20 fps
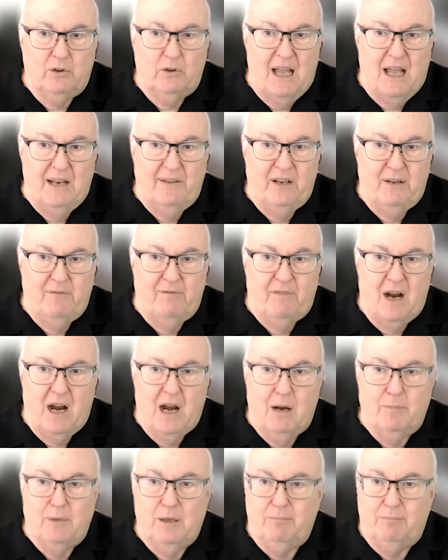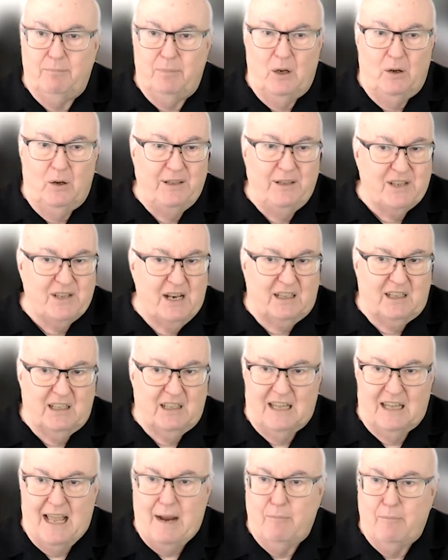kind of an environment? Is it
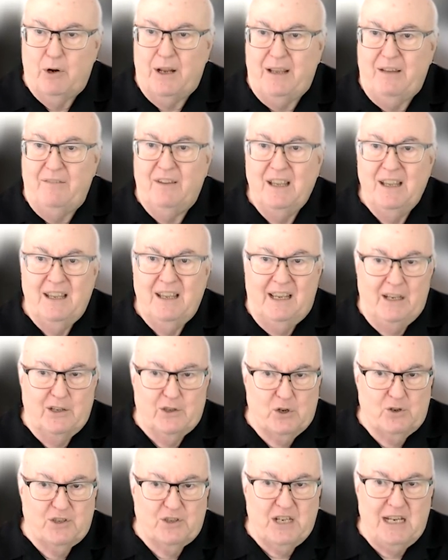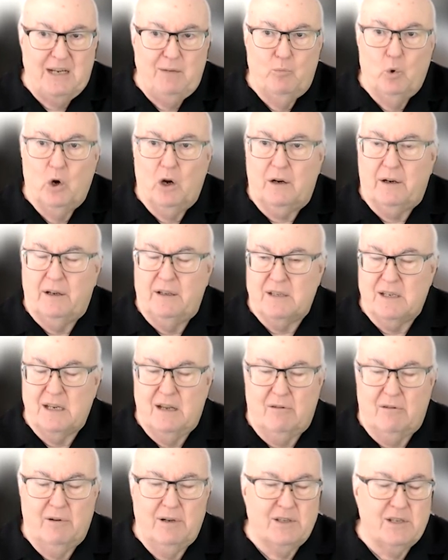collaborative? Is there teamwork, et
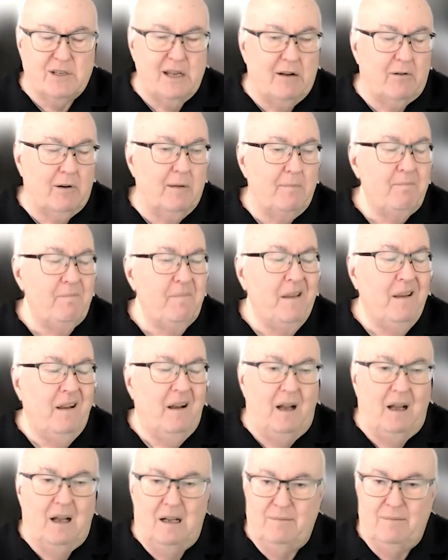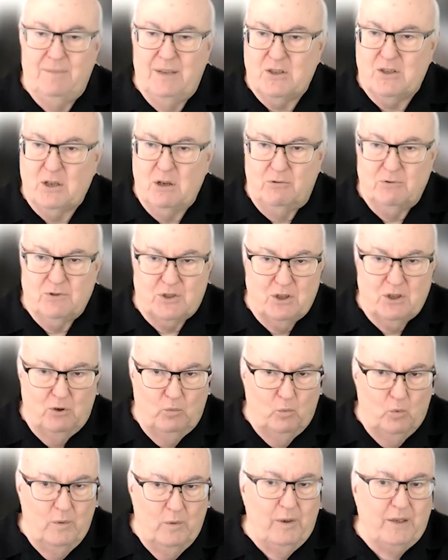cetera, et cetera?
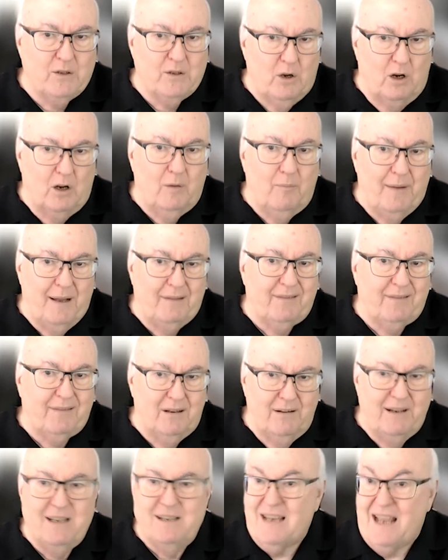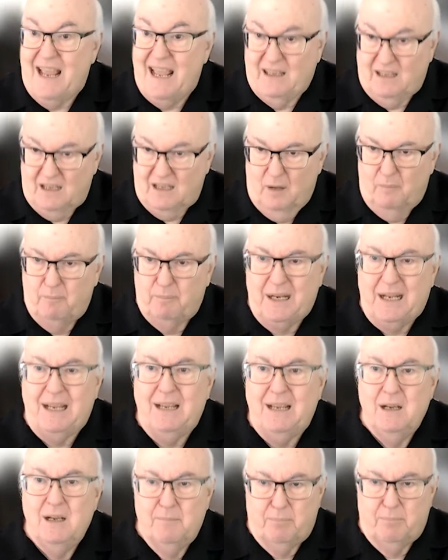So when we talk about there is a
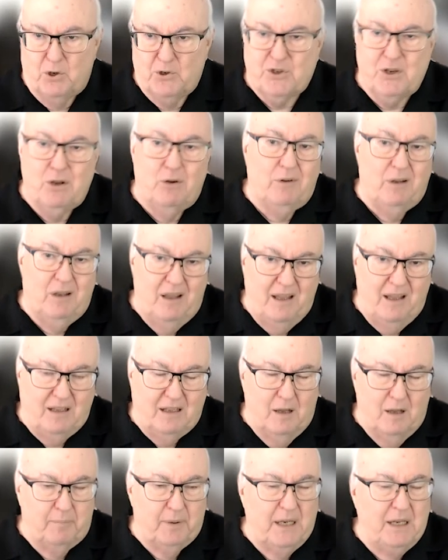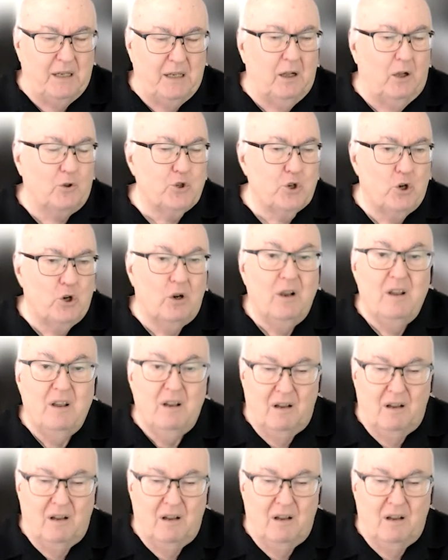company persona, a company culture,